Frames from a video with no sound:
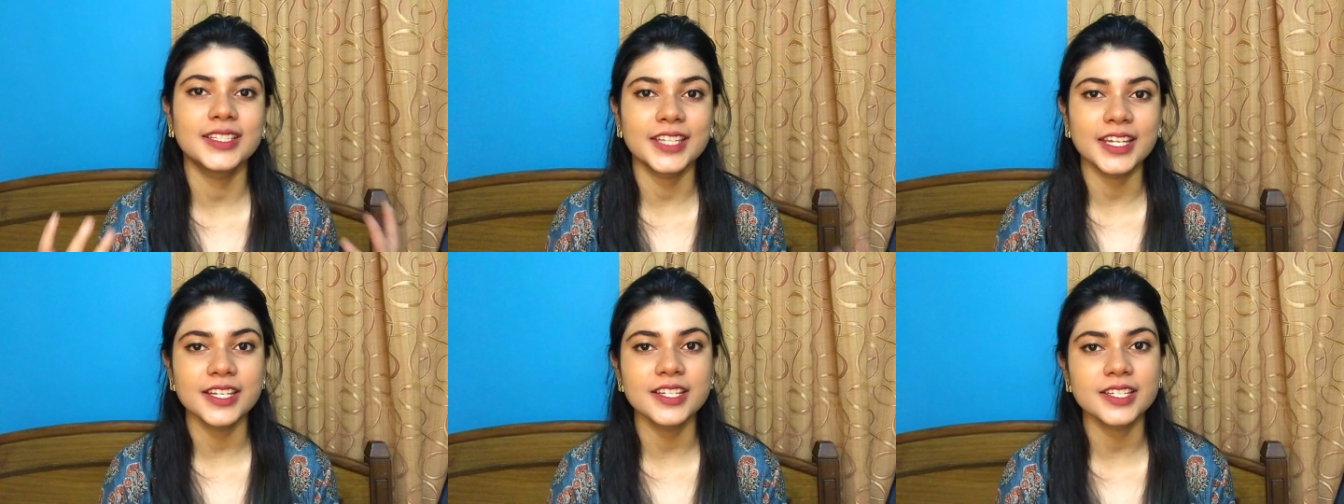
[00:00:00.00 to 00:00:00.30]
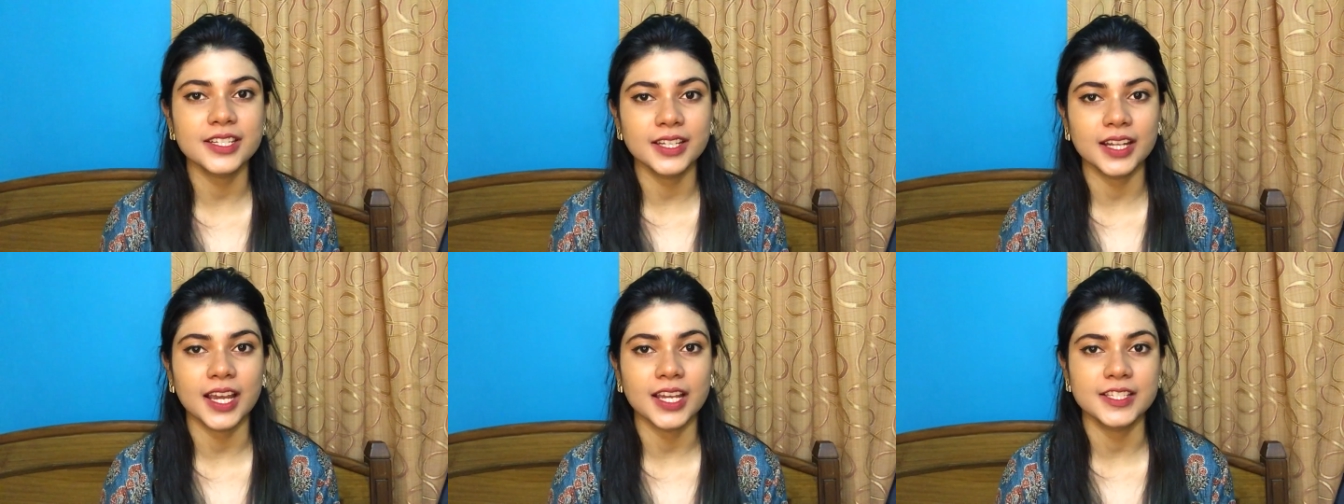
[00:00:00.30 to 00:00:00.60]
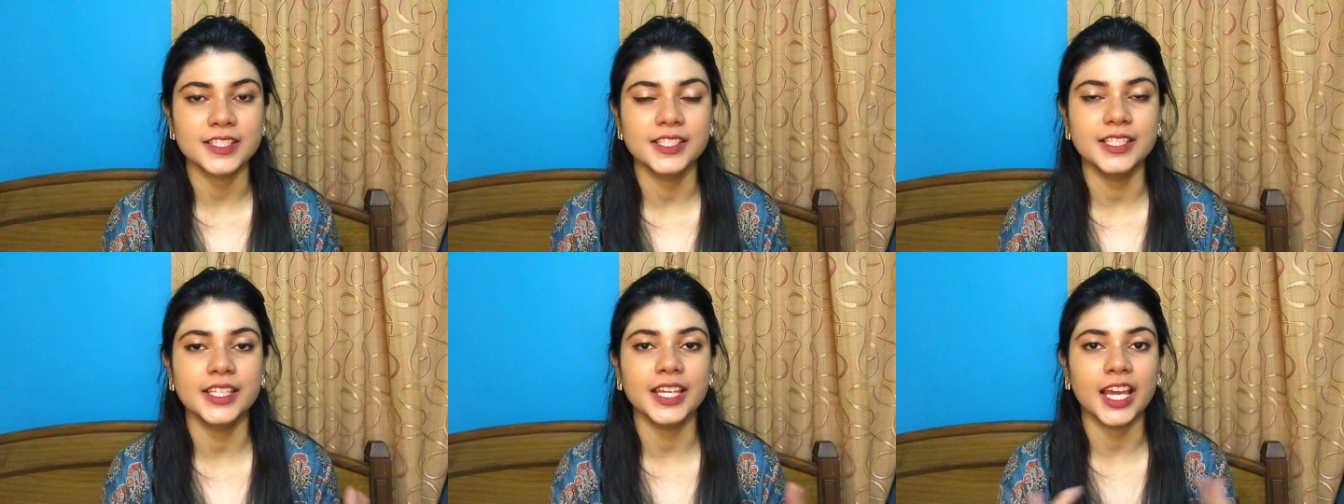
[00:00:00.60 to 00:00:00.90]
tint
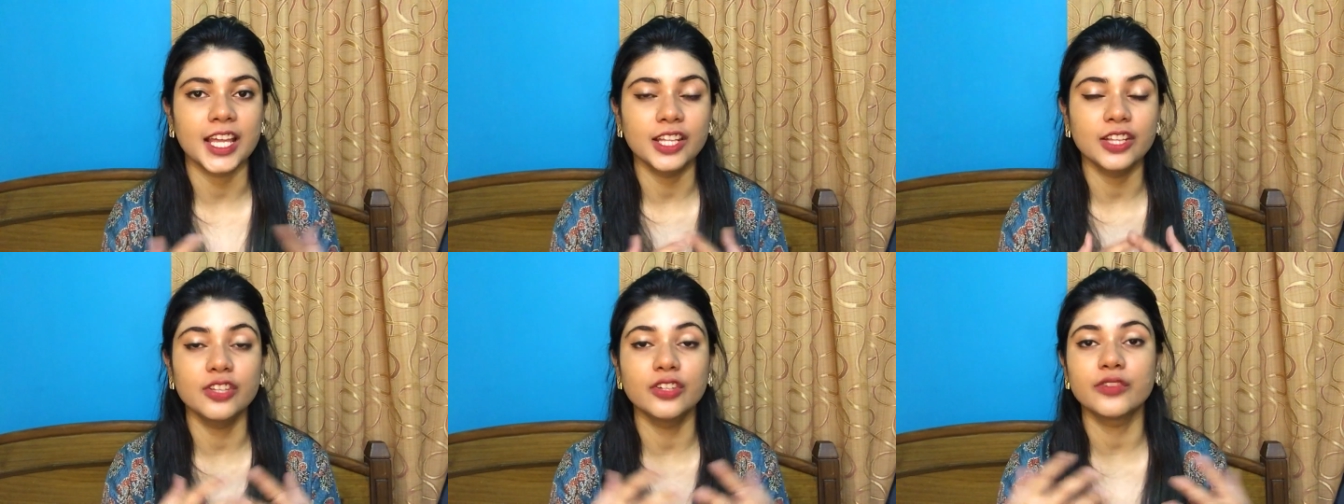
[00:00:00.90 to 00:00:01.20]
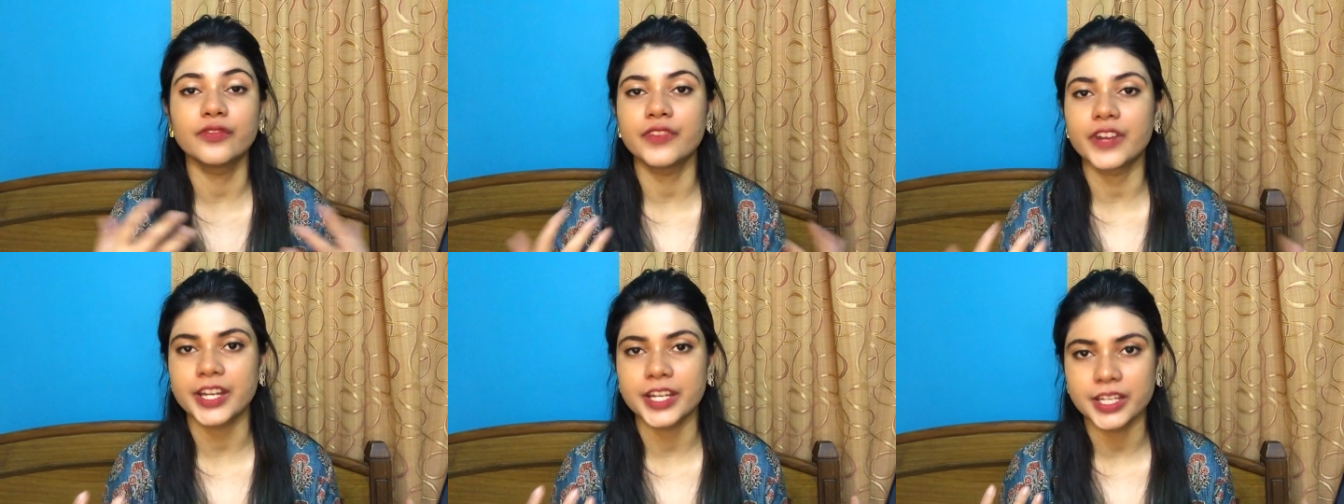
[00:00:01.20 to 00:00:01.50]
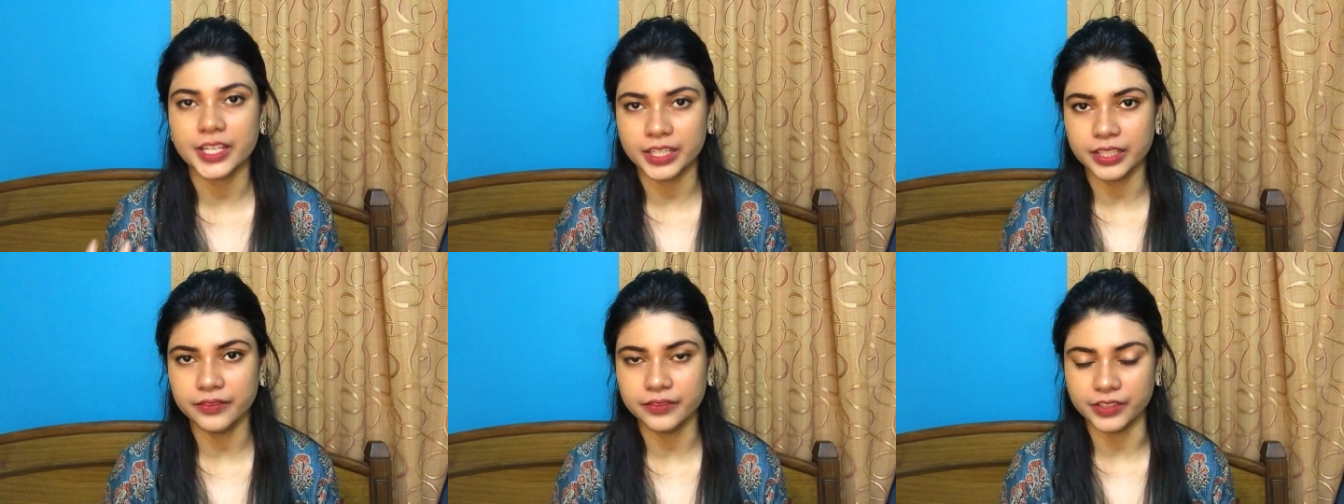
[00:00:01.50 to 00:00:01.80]
nicely and look
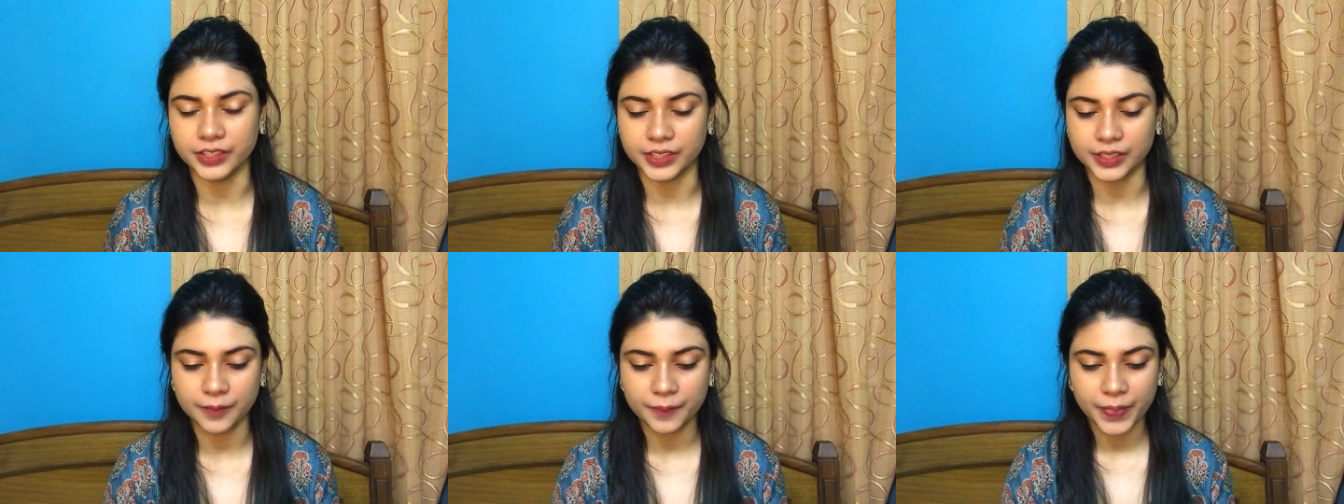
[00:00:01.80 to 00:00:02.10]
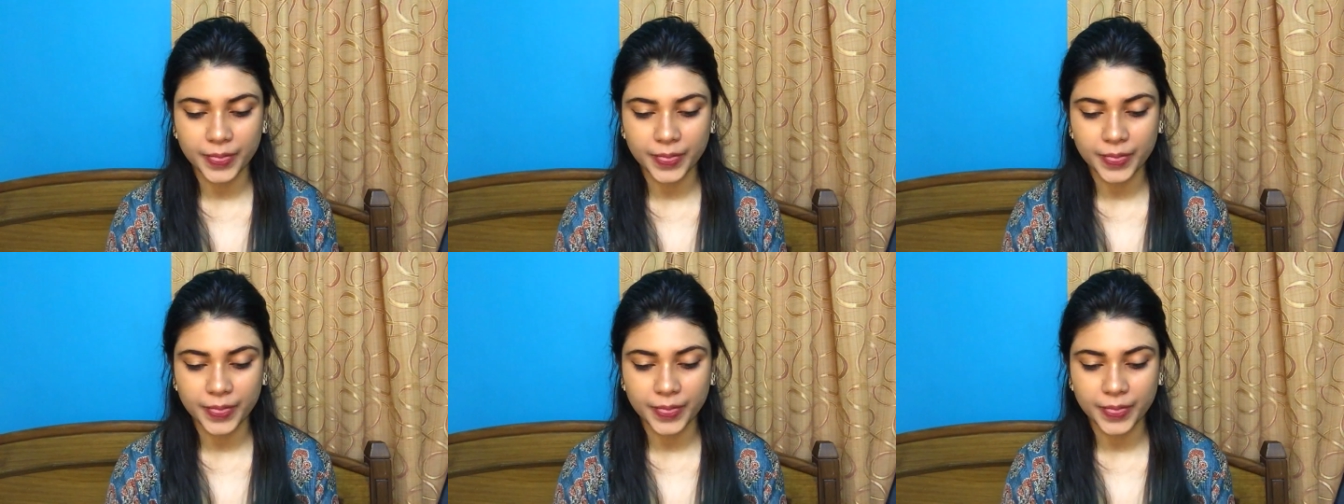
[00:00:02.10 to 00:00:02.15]
very even